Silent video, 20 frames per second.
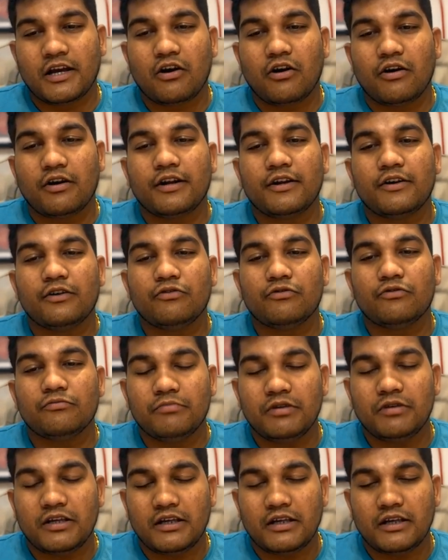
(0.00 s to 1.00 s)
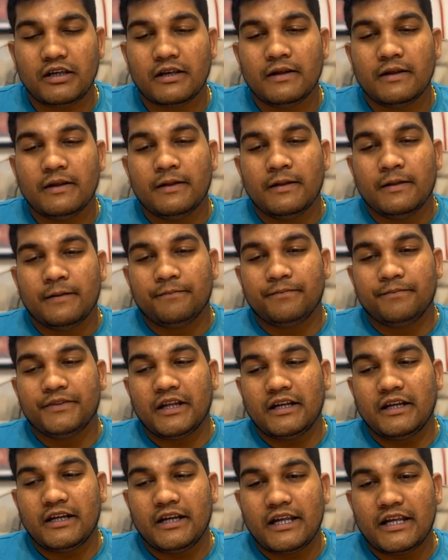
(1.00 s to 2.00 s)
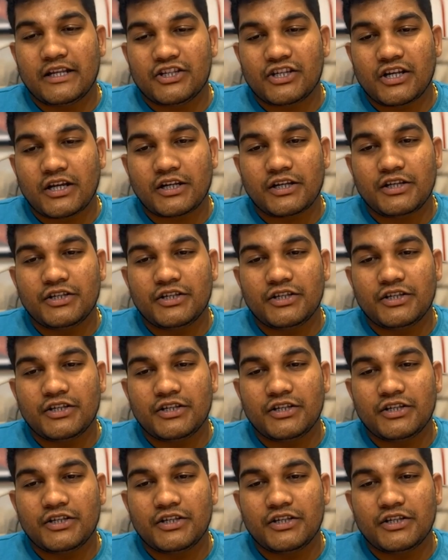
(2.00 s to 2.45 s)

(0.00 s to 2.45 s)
According to me, the nature